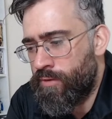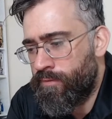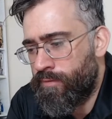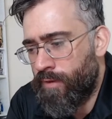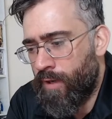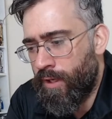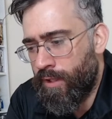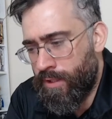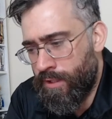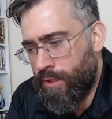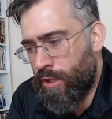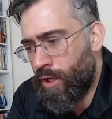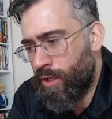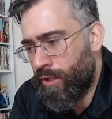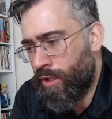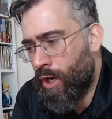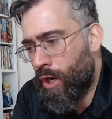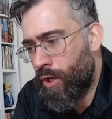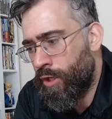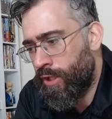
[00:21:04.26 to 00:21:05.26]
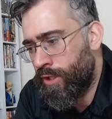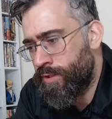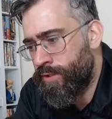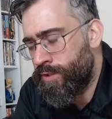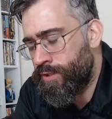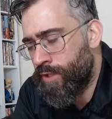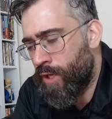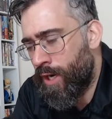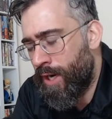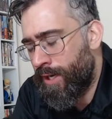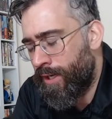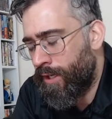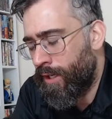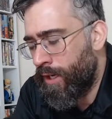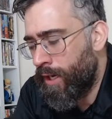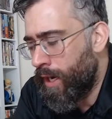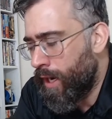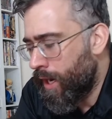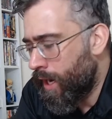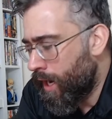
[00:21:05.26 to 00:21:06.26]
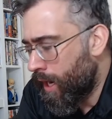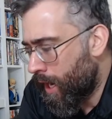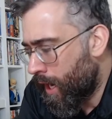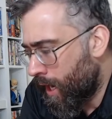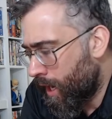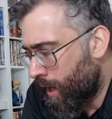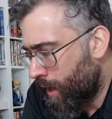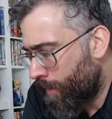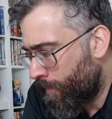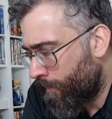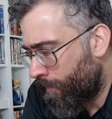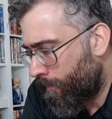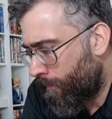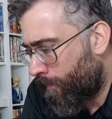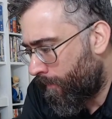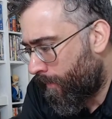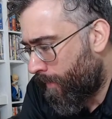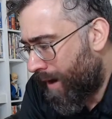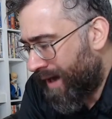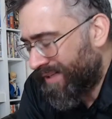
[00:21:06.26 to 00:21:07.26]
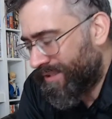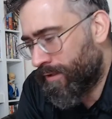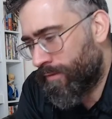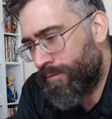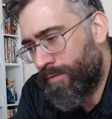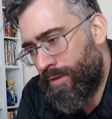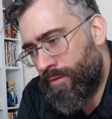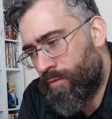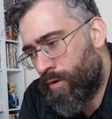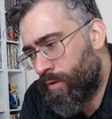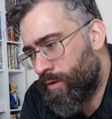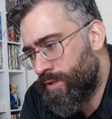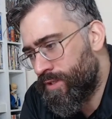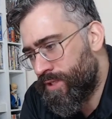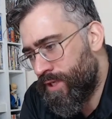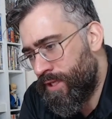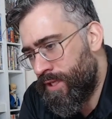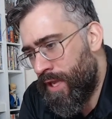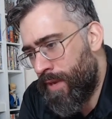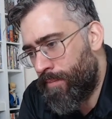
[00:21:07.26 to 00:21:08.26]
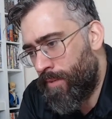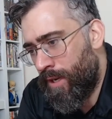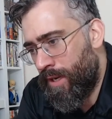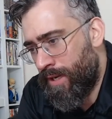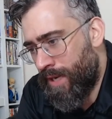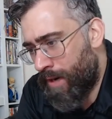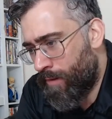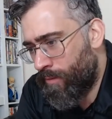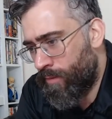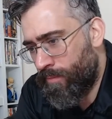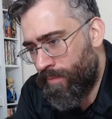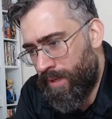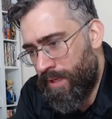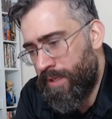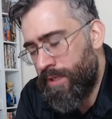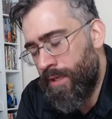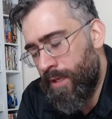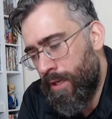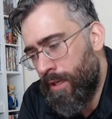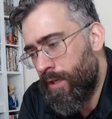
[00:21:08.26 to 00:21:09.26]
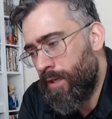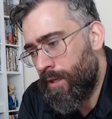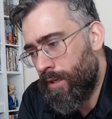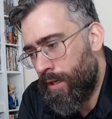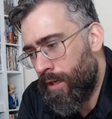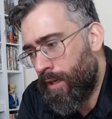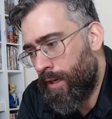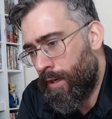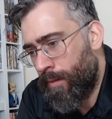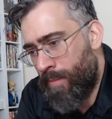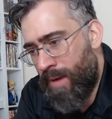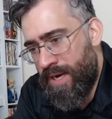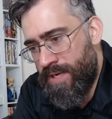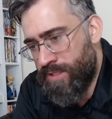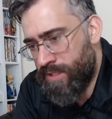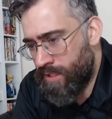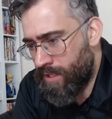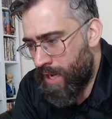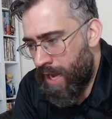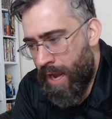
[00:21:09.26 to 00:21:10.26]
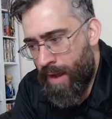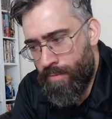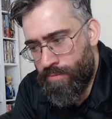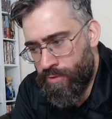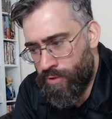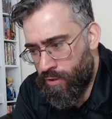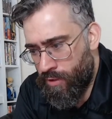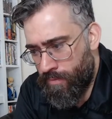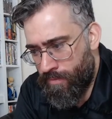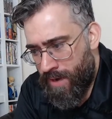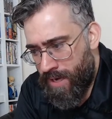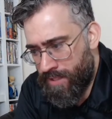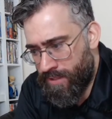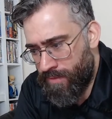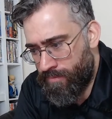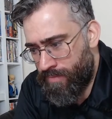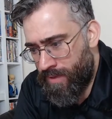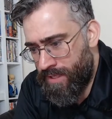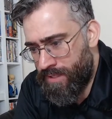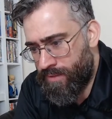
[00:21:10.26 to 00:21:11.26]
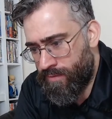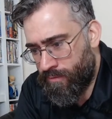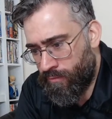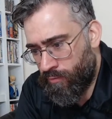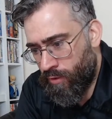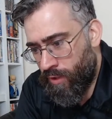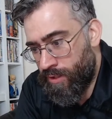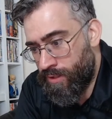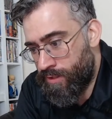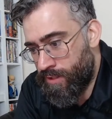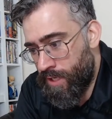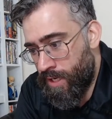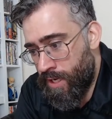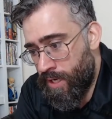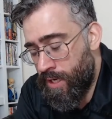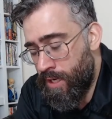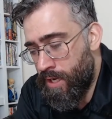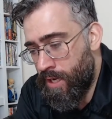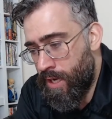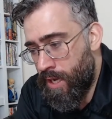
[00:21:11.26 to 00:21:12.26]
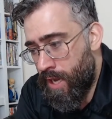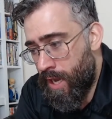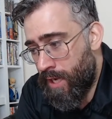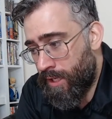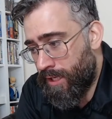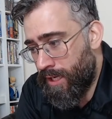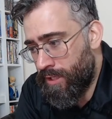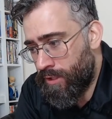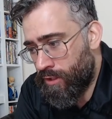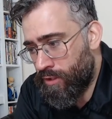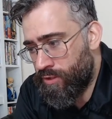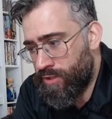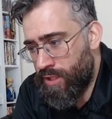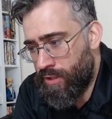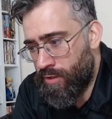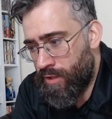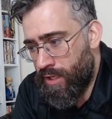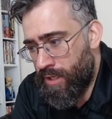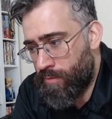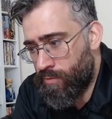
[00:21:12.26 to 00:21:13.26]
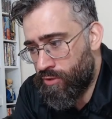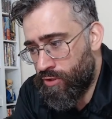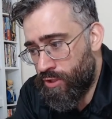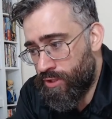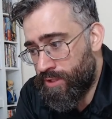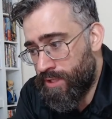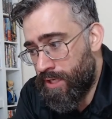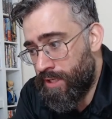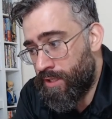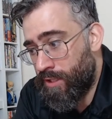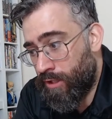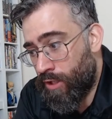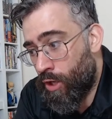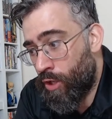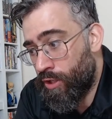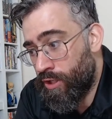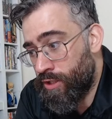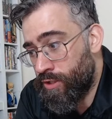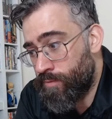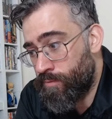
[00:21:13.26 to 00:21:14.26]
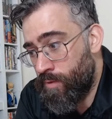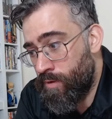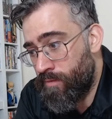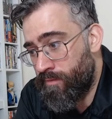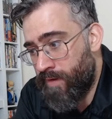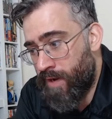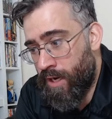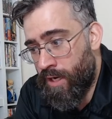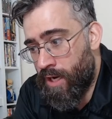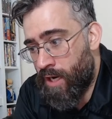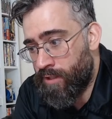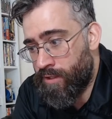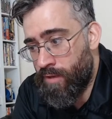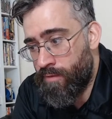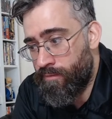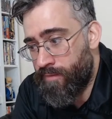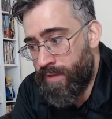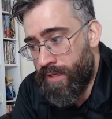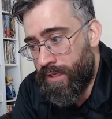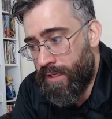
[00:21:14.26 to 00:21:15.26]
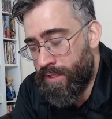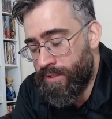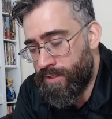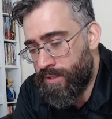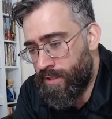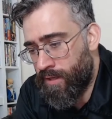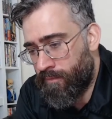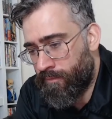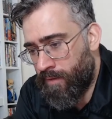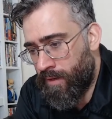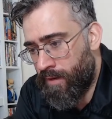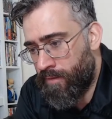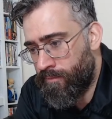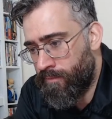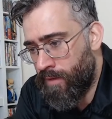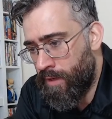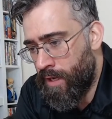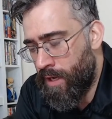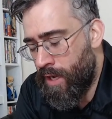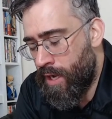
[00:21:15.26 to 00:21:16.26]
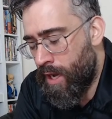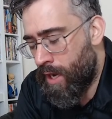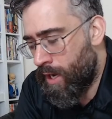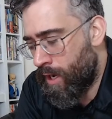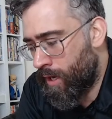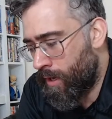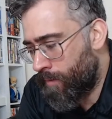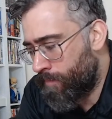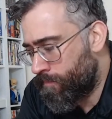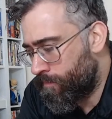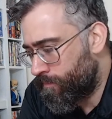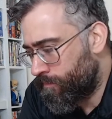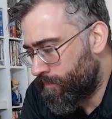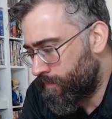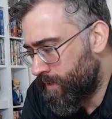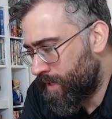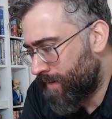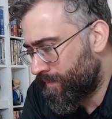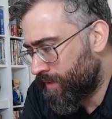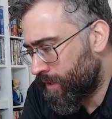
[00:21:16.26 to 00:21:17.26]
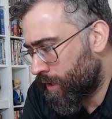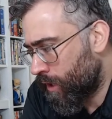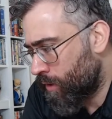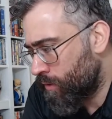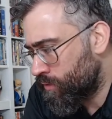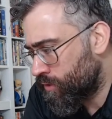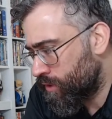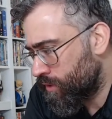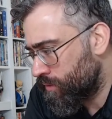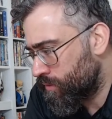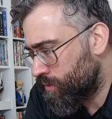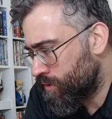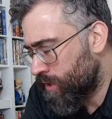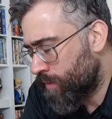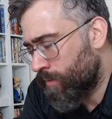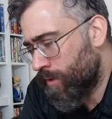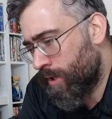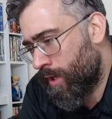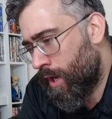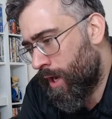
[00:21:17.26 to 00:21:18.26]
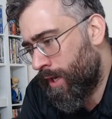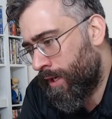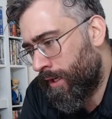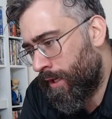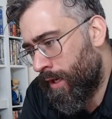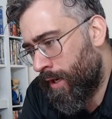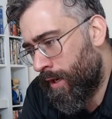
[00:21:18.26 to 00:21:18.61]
for like the kind of Guardian side. I don't think Ronin's in there, but that would be amazing, absolutely amazing piece. And again, considering he was just in the Guardians movie, I don't think he gets enough love. You have to go to someone like